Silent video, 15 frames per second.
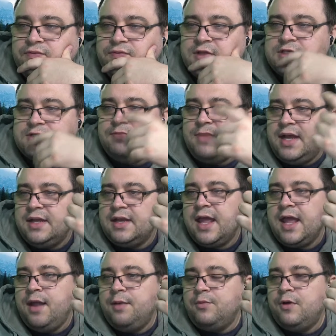this main
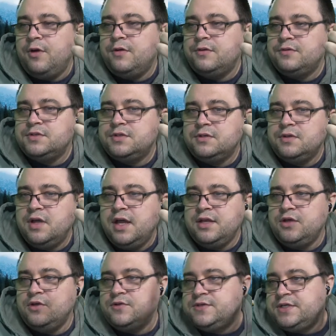camera, and
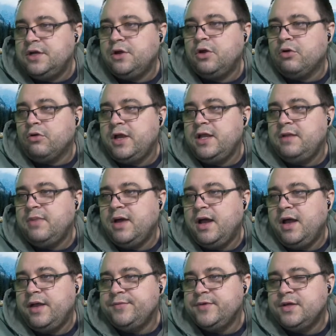you'd see green behind me,